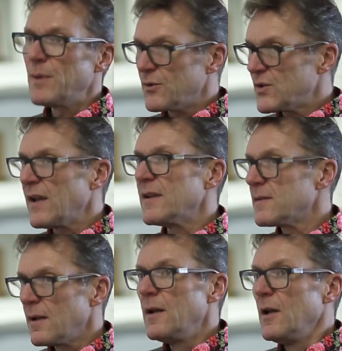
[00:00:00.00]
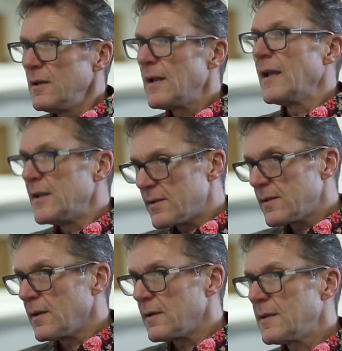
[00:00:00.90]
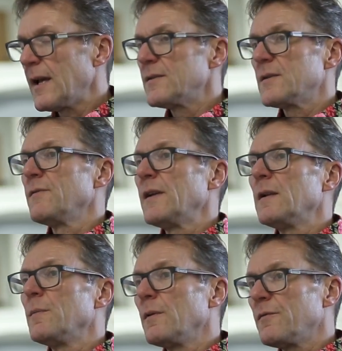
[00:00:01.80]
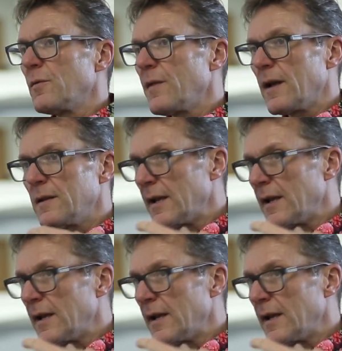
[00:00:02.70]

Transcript: because there is there is uh, tests available for that.